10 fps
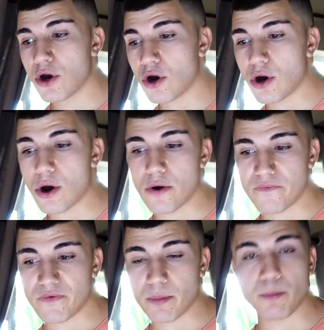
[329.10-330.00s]

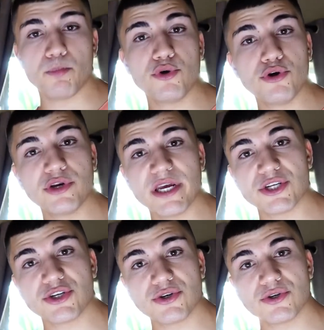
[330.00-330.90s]
of mood
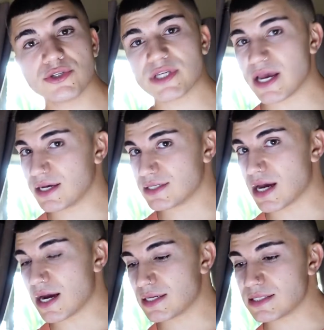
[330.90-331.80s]
issues,
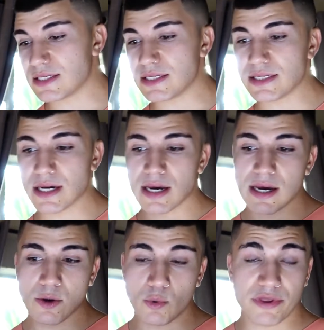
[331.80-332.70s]
anxiety,
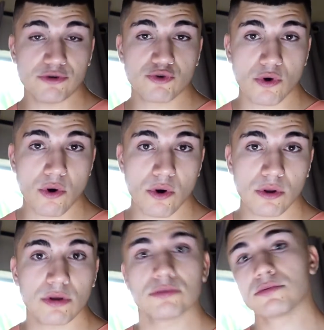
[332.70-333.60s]
withdrawal,